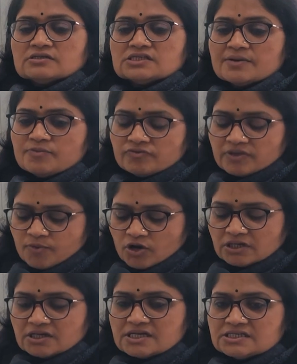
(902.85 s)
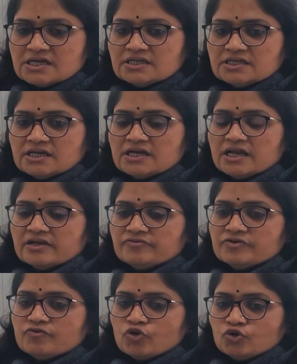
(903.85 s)
Some of the bottlenecks are there, like
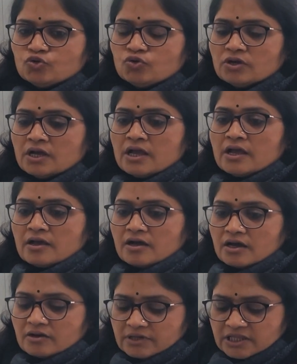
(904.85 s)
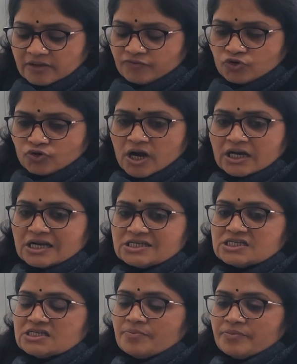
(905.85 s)
we want to in the
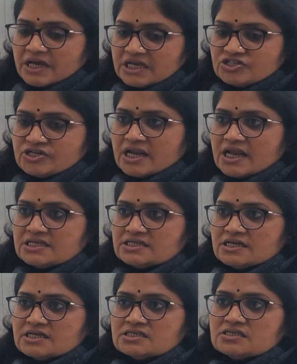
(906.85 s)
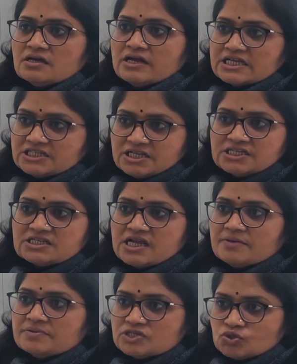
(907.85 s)
photocatalysis, the main challenge is the residence
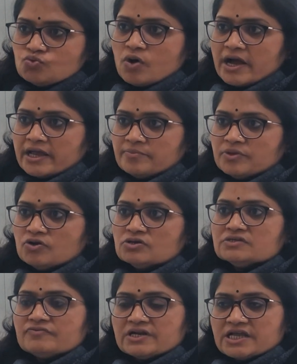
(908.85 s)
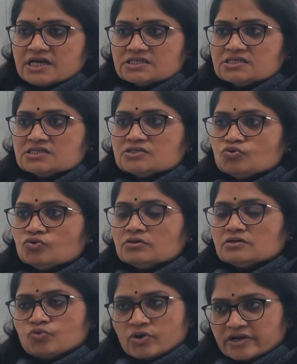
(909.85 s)
time is too high because our reactions took
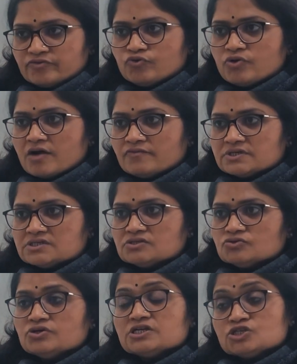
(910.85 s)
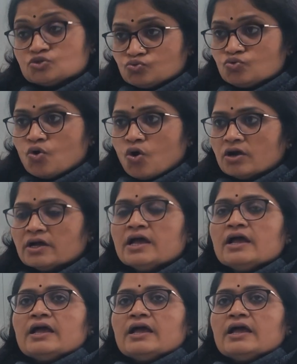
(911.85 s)
24 hours, so it is too long.